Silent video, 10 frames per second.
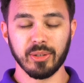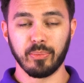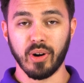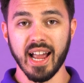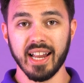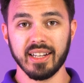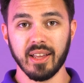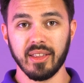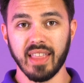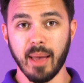is a
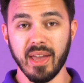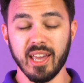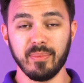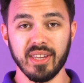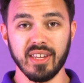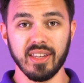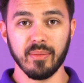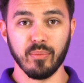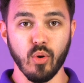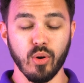brand that may be
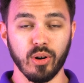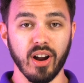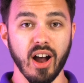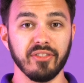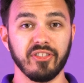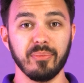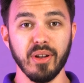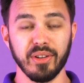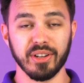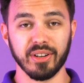more
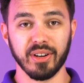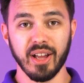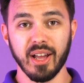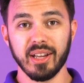unfamiliar.